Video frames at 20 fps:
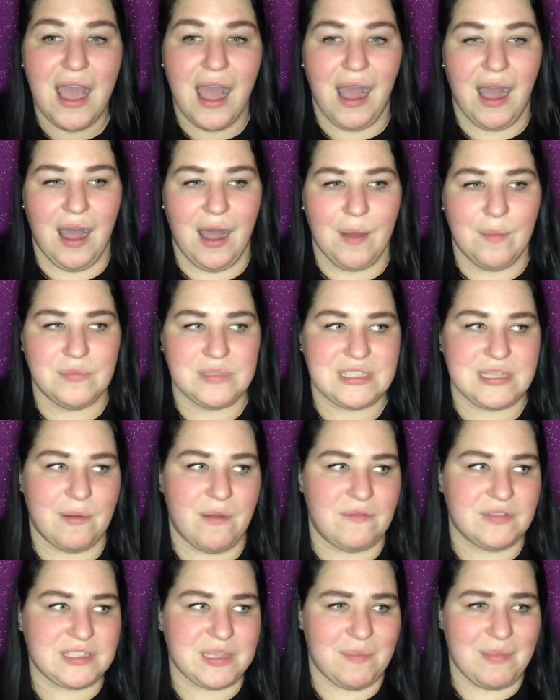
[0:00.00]

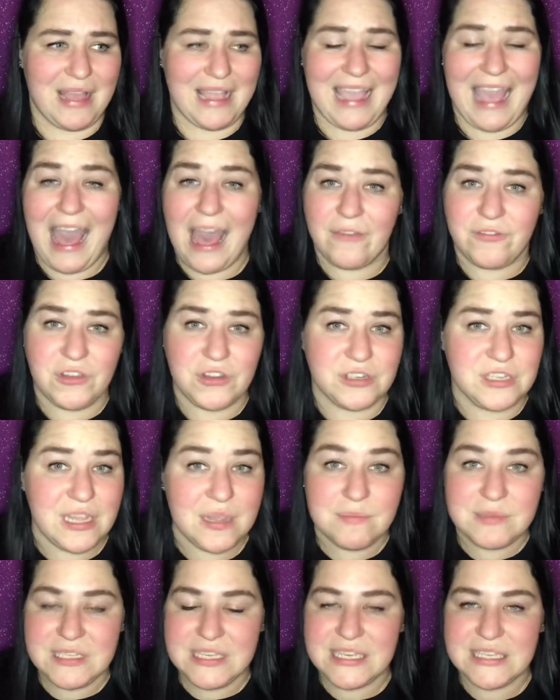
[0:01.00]
Some like half-year
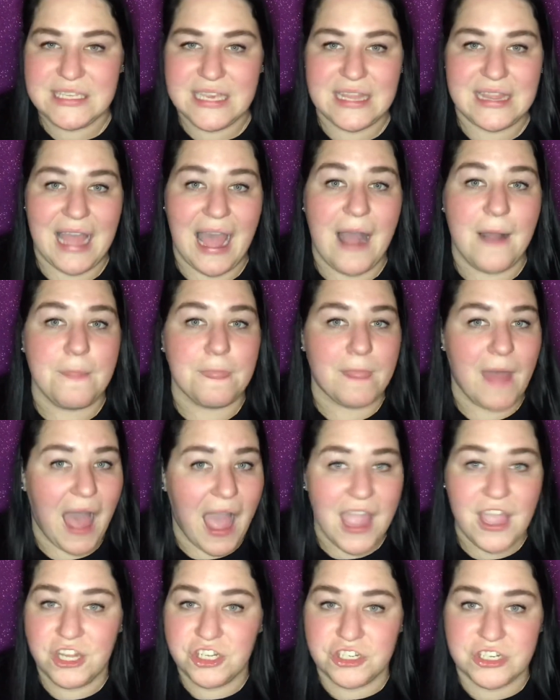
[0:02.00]
teams, things like that.
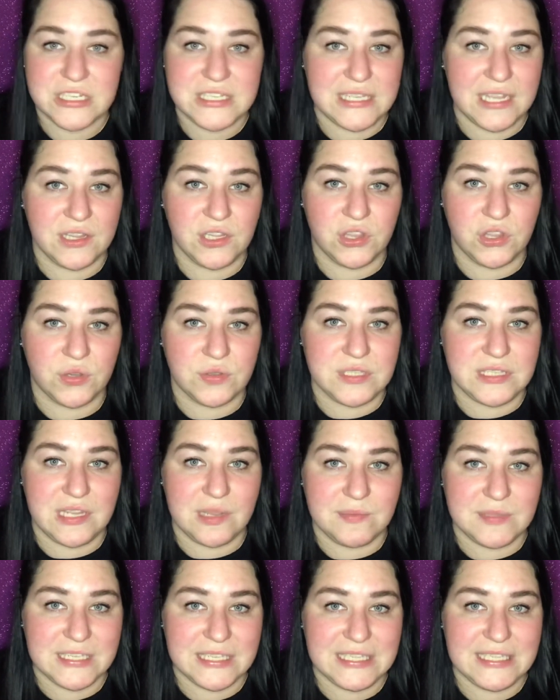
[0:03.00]
I understand that those
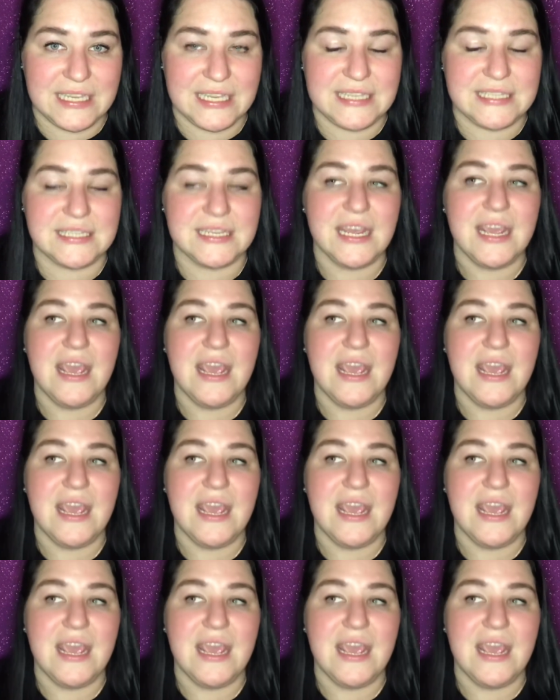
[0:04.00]
teams exist.